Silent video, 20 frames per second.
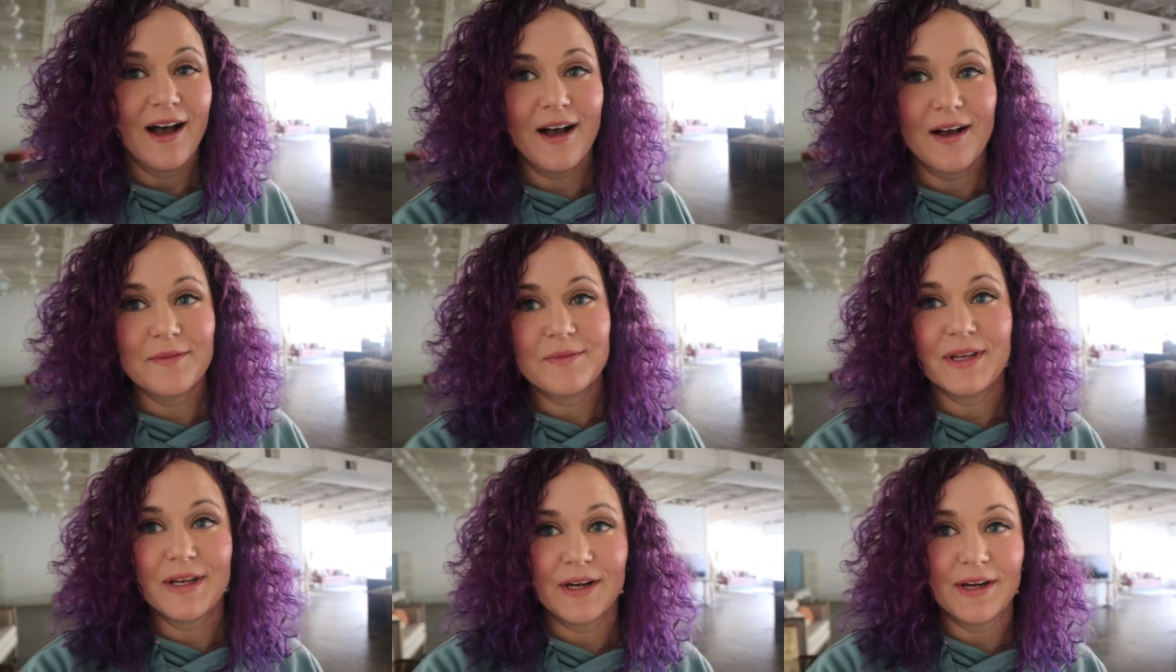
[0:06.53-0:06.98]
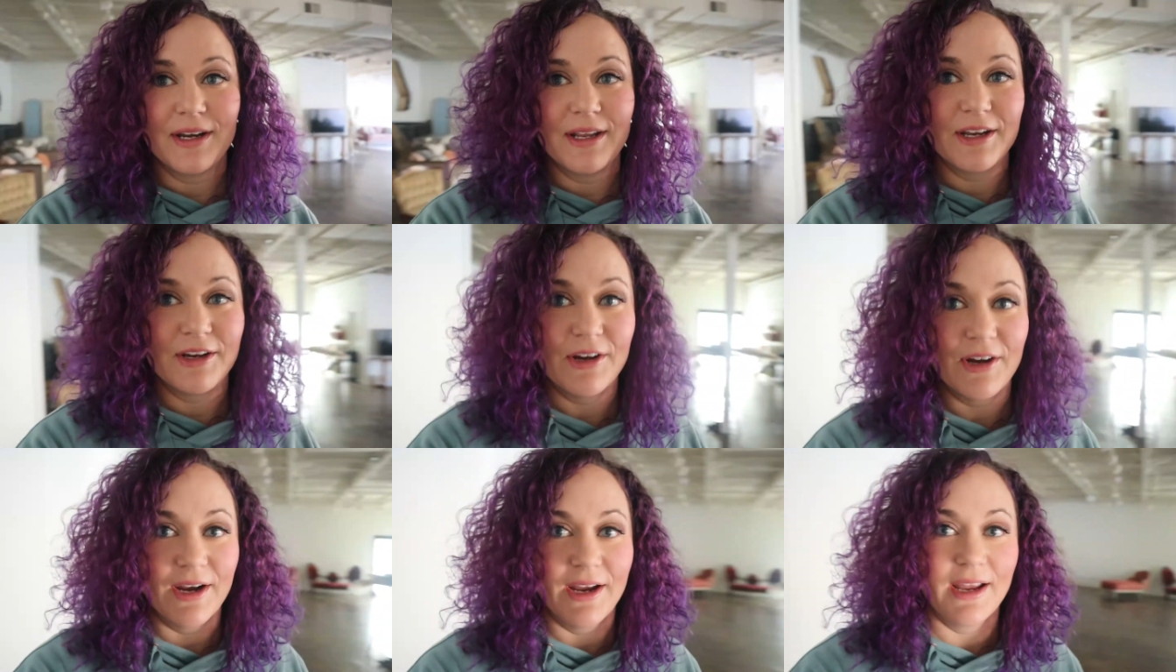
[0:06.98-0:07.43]
up here in
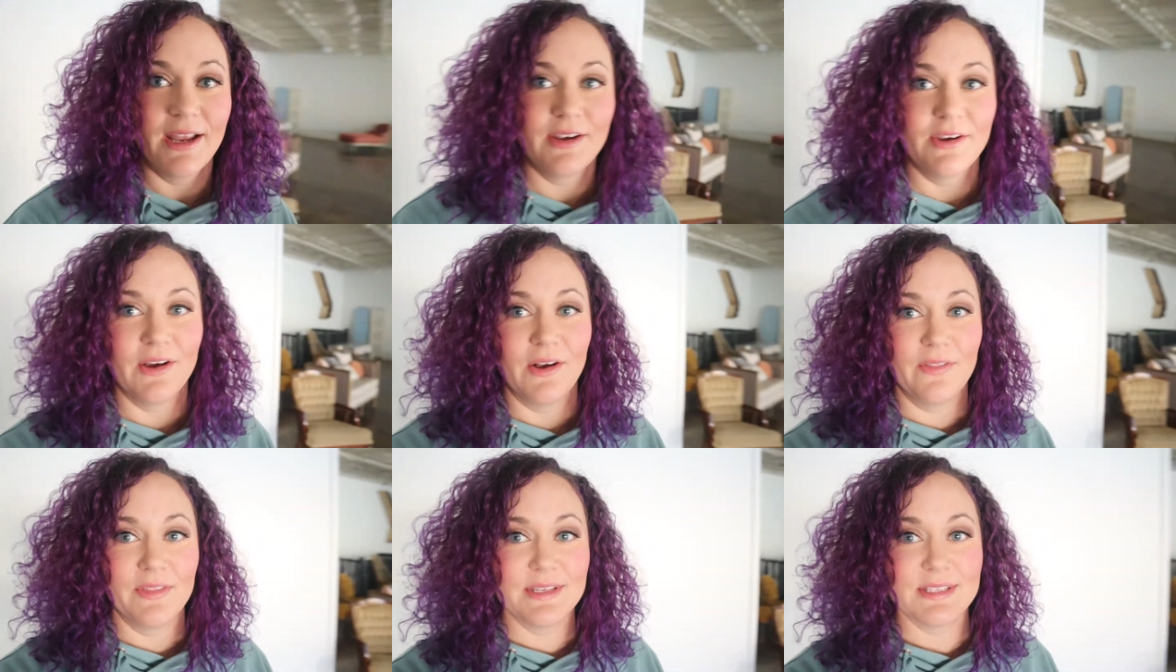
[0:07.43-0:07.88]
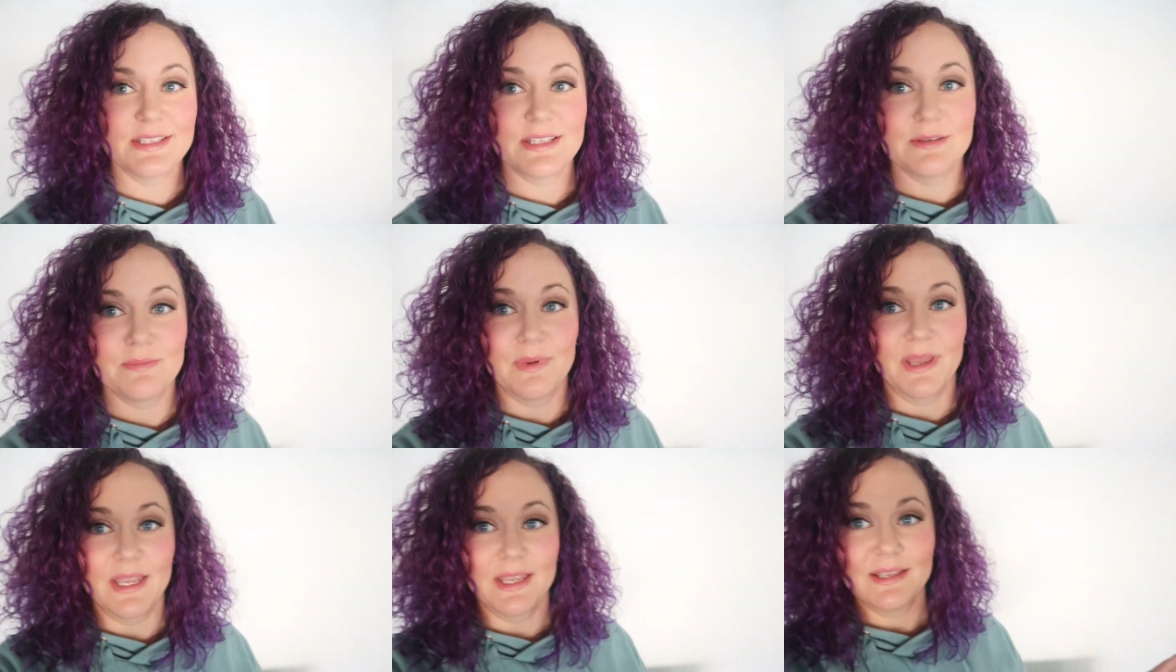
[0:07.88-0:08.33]
Hickory, and y'all, this
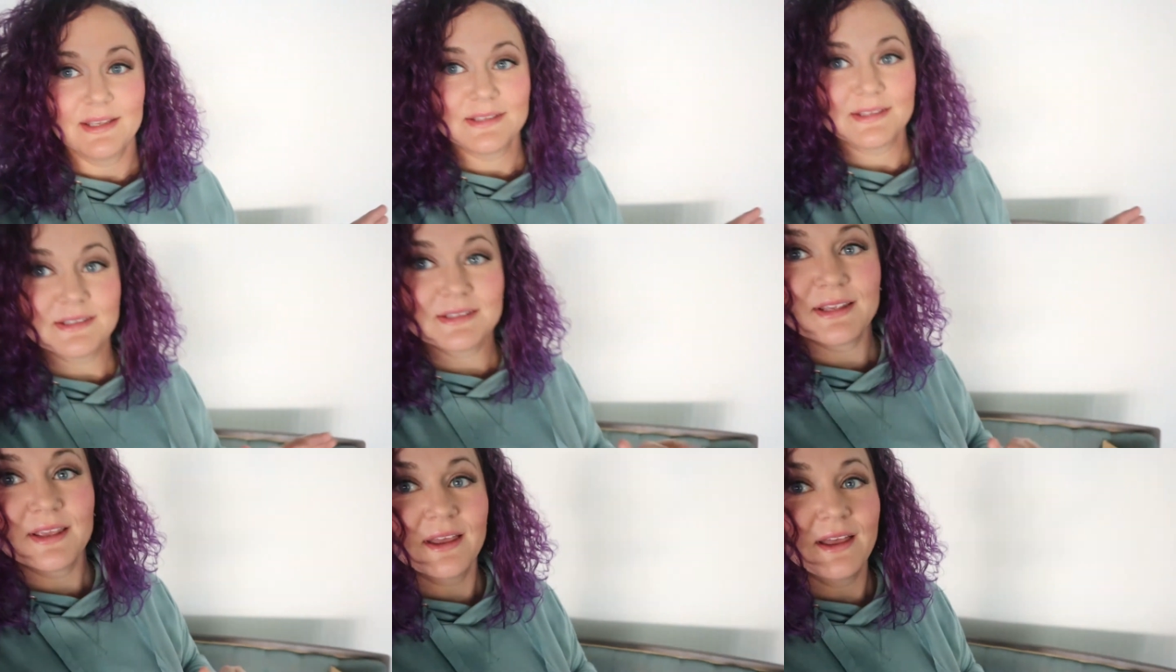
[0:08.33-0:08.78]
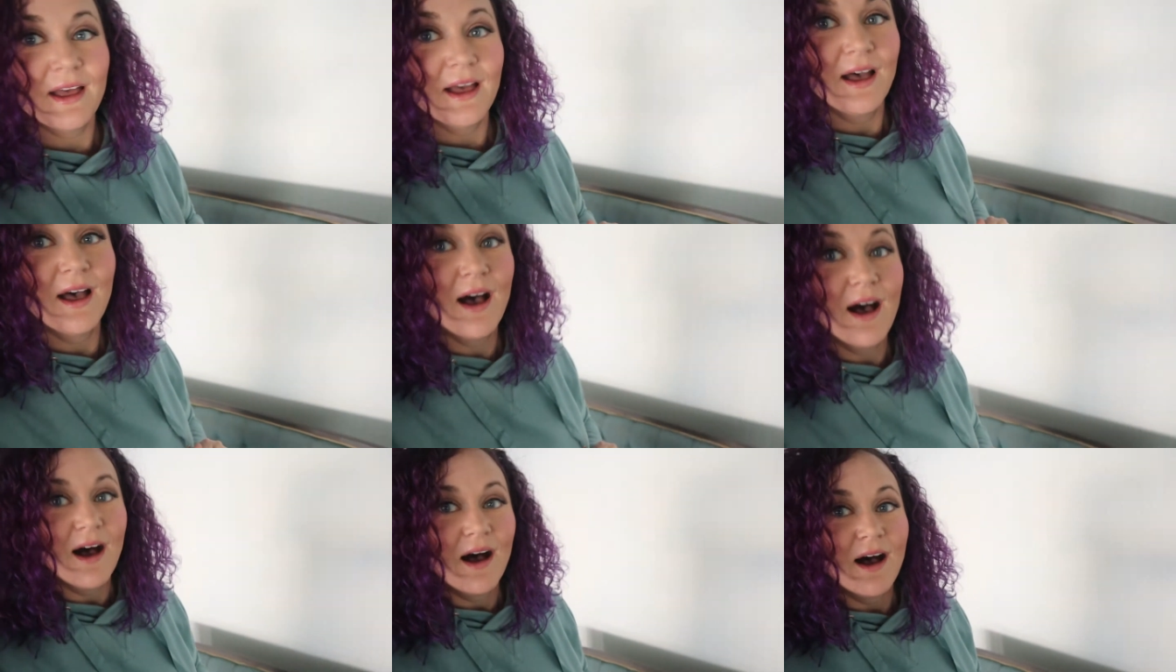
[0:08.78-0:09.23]
space,
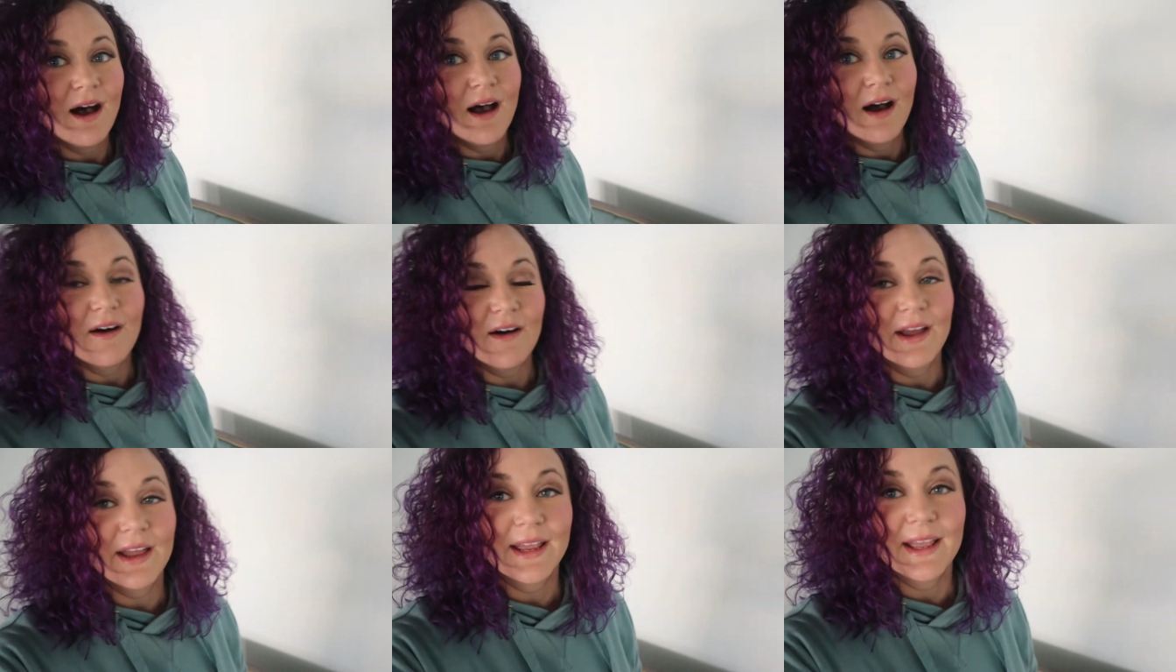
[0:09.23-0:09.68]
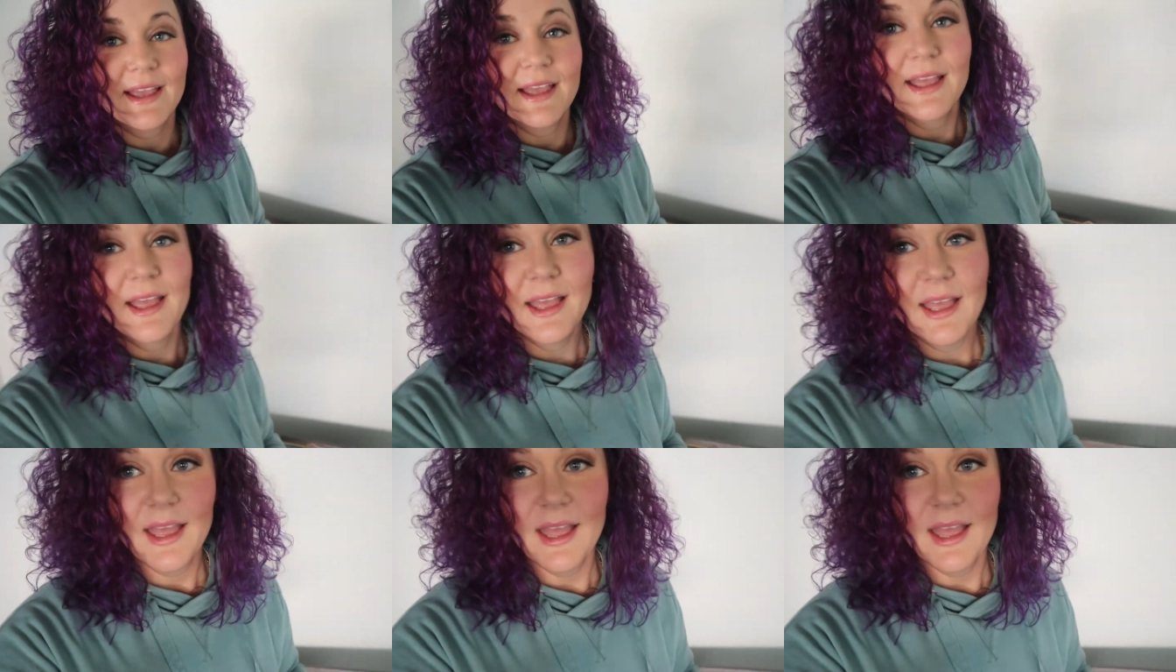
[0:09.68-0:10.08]
like,